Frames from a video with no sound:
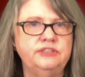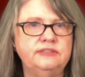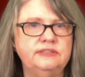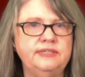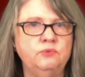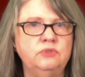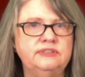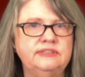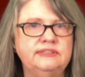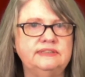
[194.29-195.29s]
it was
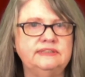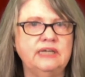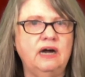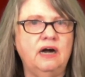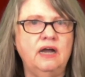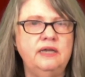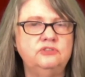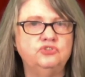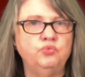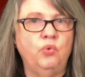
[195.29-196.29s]
as high as
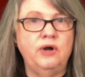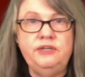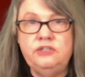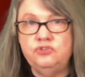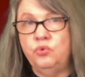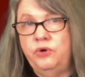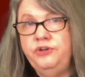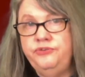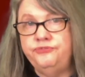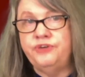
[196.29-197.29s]
1 in
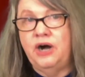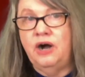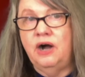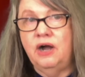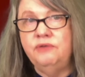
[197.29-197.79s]
25